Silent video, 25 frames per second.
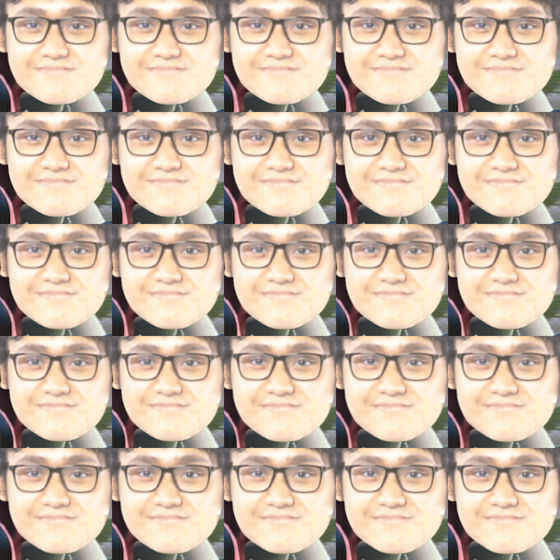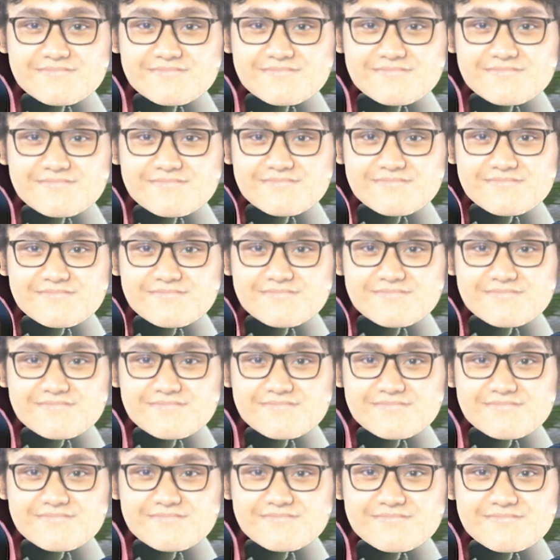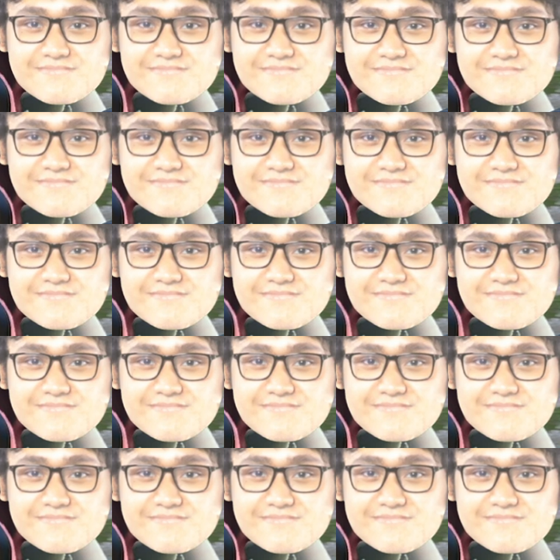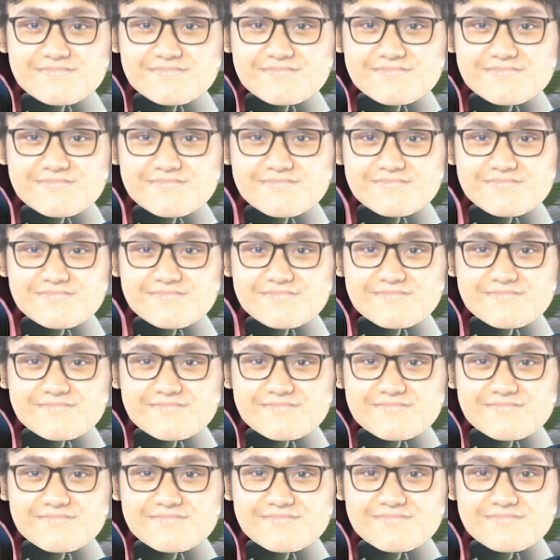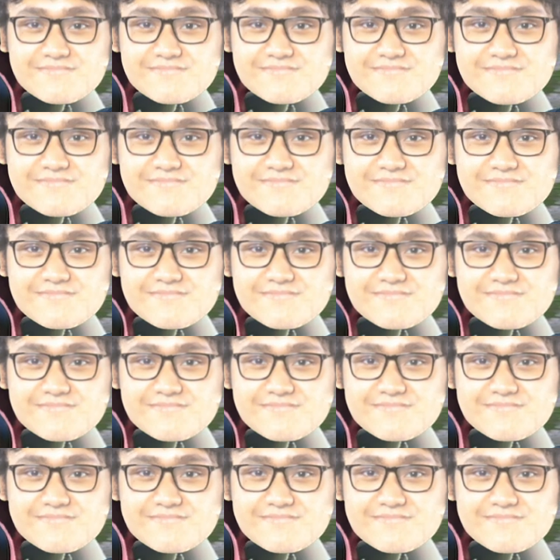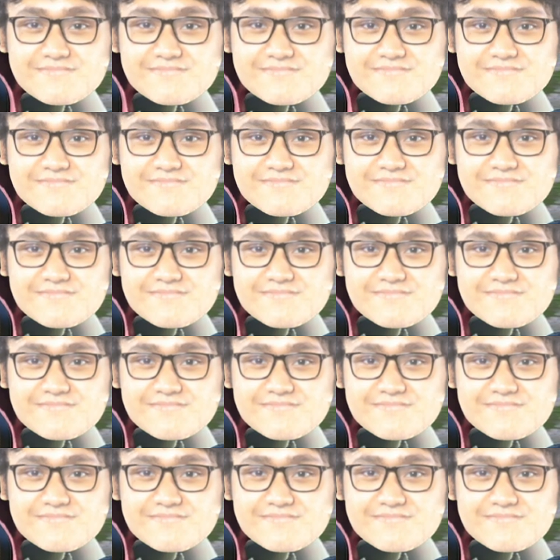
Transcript: No words are spoken by the person on screen.